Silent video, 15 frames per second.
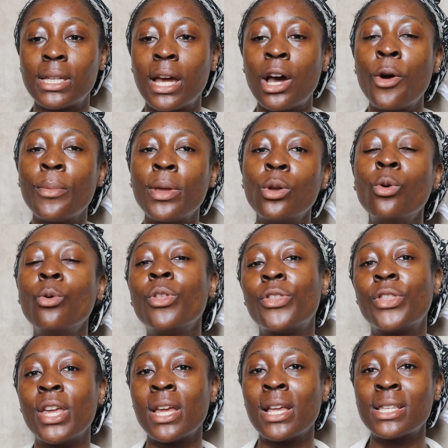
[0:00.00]
Tell me all the
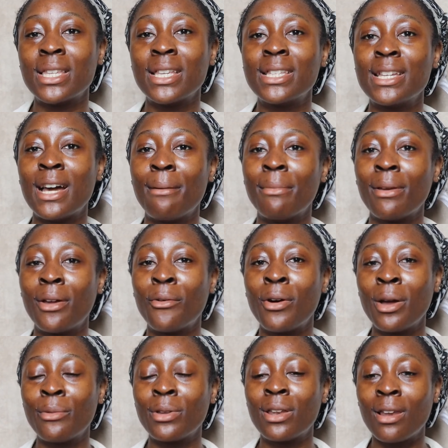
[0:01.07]
things down below.
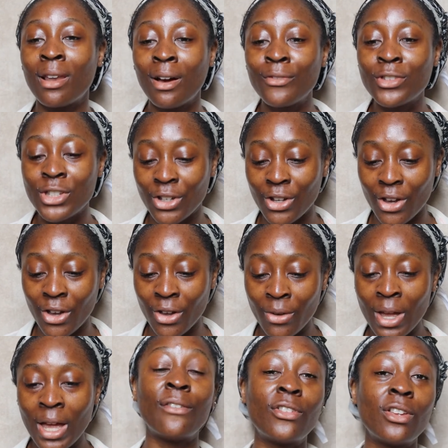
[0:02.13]
I would love to
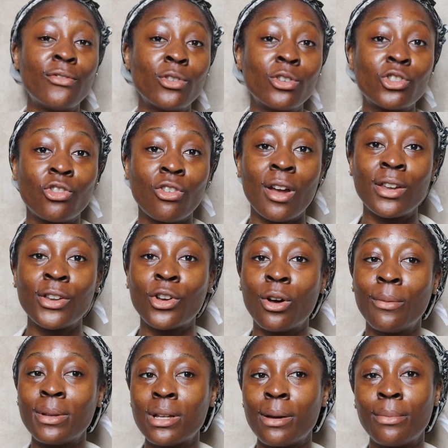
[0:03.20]
know. If you've not tried it,
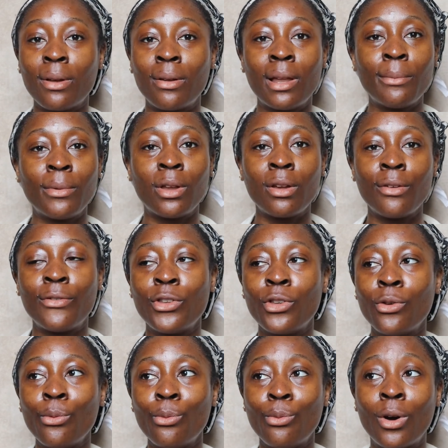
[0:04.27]
comment down below and let me know if
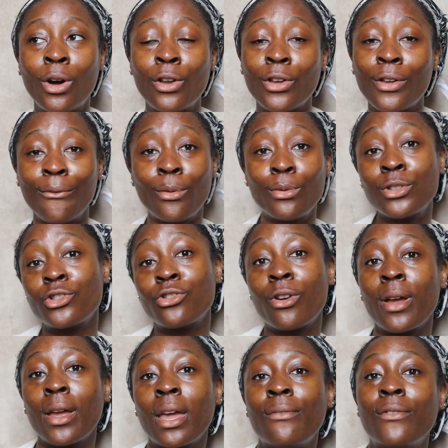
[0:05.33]
you are looking forward to
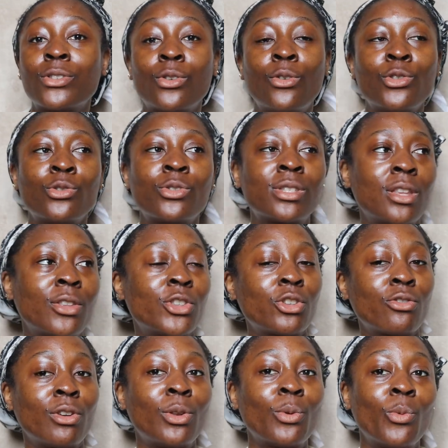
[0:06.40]
trying, if it's on your
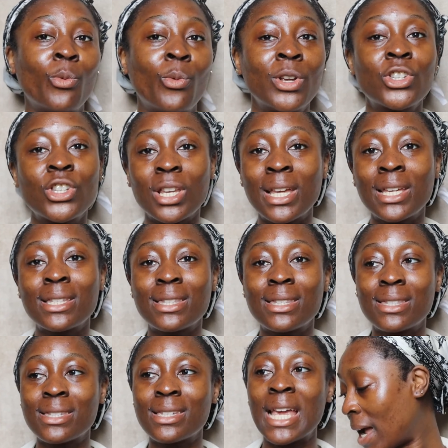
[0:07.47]
sunscreen wish
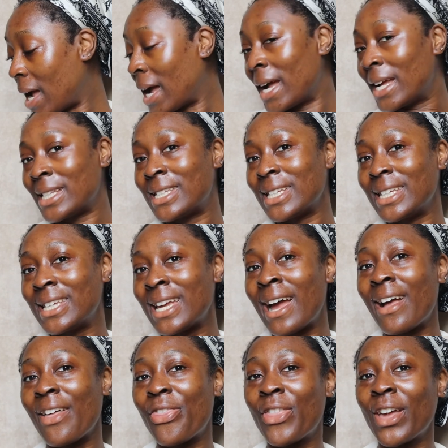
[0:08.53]
list. And
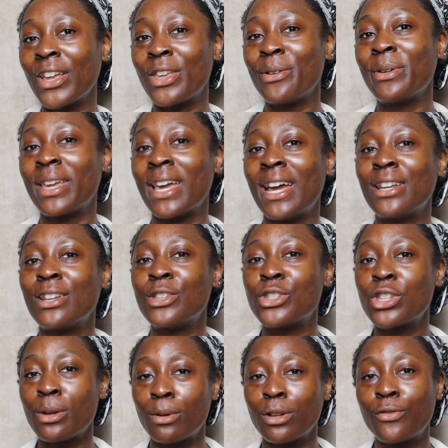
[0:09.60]
yeah, thank you again
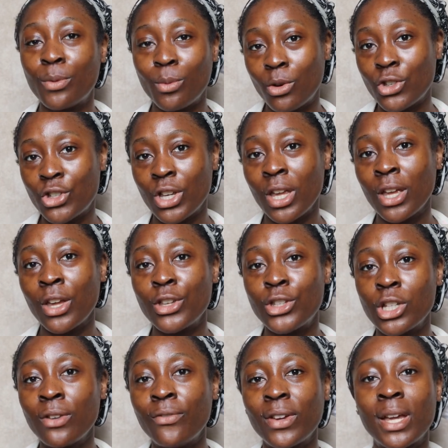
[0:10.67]
so much for watching.
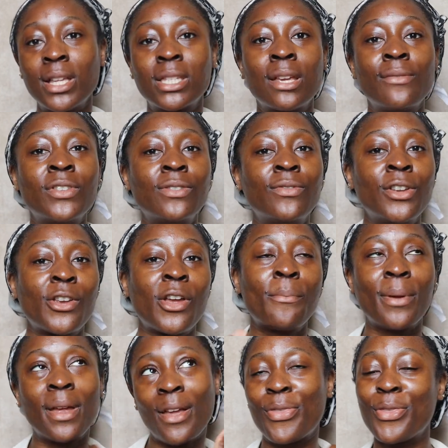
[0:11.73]
Don't forget to give this video a
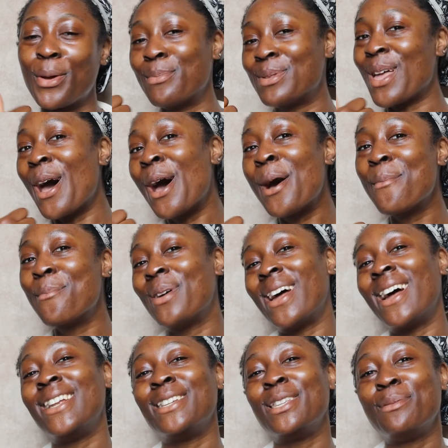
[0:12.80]
big thumbs up.
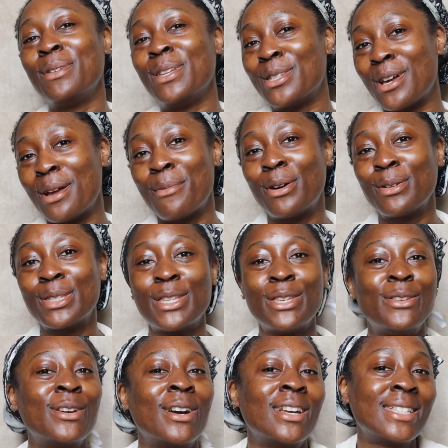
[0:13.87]
And in the meantime, I'll see
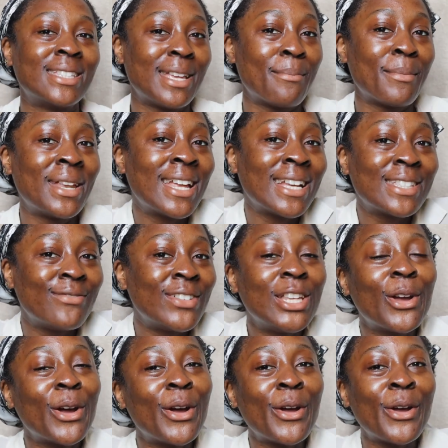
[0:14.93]
you guys in my next
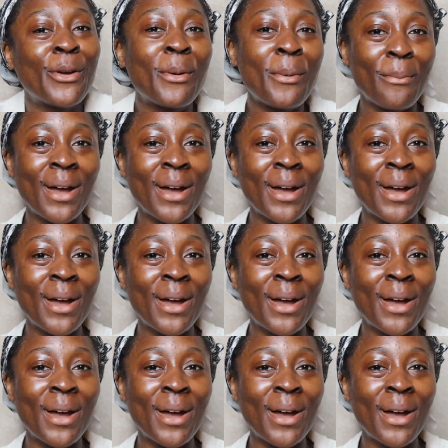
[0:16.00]
video.